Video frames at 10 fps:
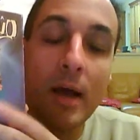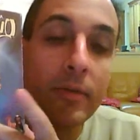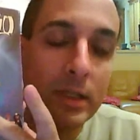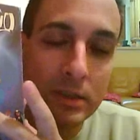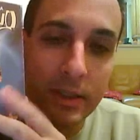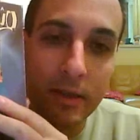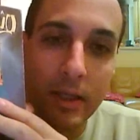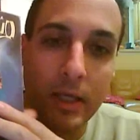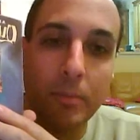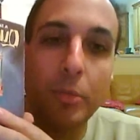But
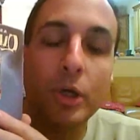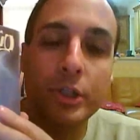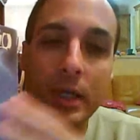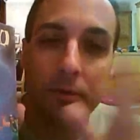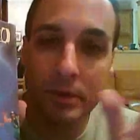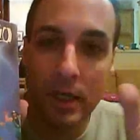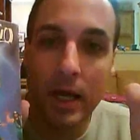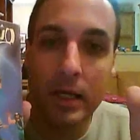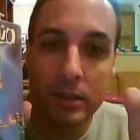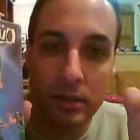obviously the bookshelf
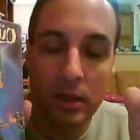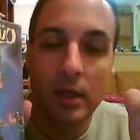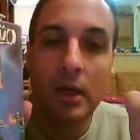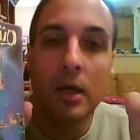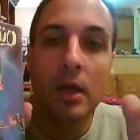sized